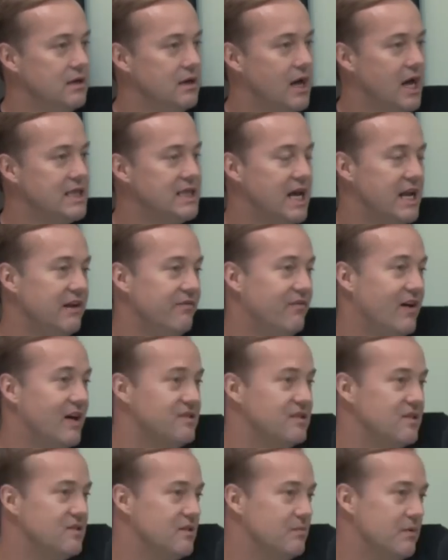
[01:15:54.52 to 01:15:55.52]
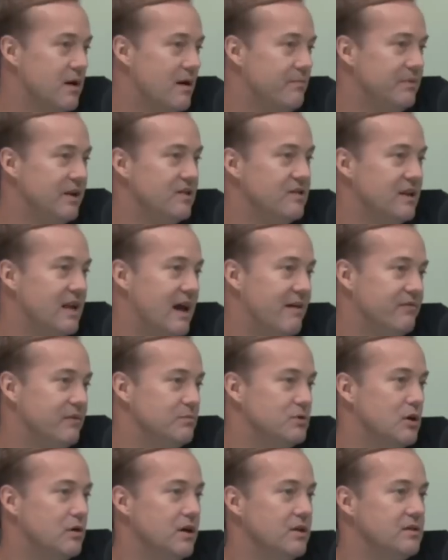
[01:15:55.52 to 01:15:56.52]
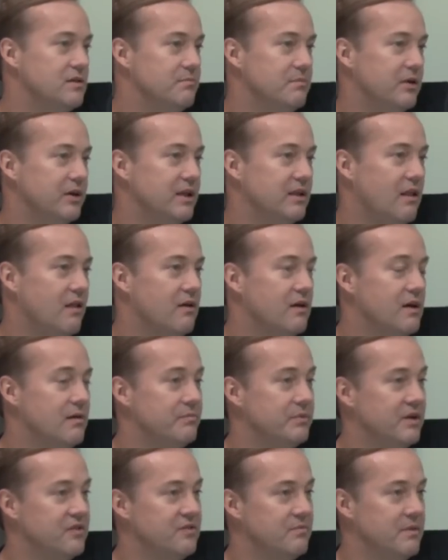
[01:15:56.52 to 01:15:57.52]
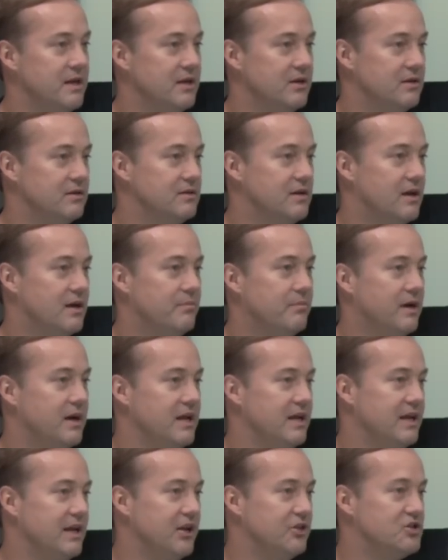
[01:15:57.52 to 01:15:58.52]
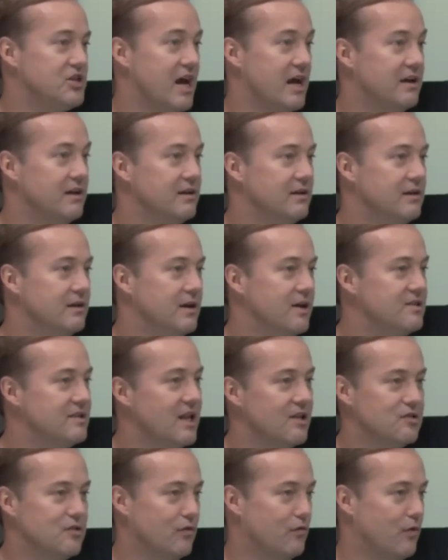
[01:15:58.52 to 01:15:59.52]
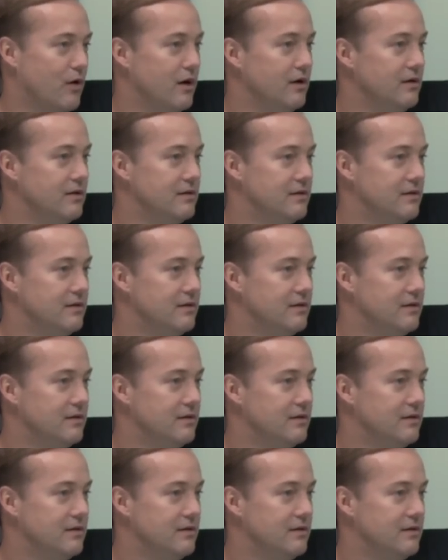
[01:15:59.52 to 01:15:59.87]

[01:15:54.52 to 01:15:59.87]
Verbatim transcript: and then invest in some companies and have them turn into billion dollar companies and make a ton of money and get a jet. It's not so wrong.